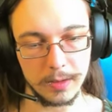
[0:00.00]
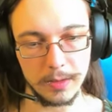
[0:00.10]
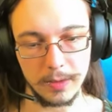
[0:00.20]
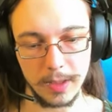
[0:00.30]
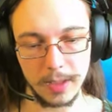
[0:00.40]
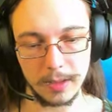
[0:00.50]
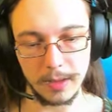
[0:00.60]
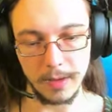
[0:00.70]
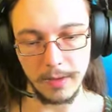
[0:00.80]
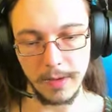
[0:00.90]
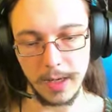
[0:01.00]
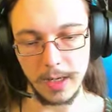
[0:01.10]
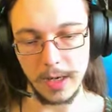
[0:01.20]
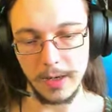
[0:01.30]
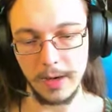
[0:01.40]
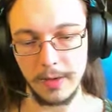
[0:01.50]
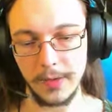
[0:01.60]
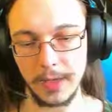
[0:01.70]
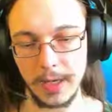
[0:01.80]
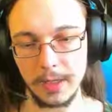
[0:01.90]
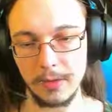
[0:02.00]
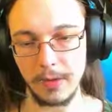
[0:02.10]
do that. All right, and now I think I do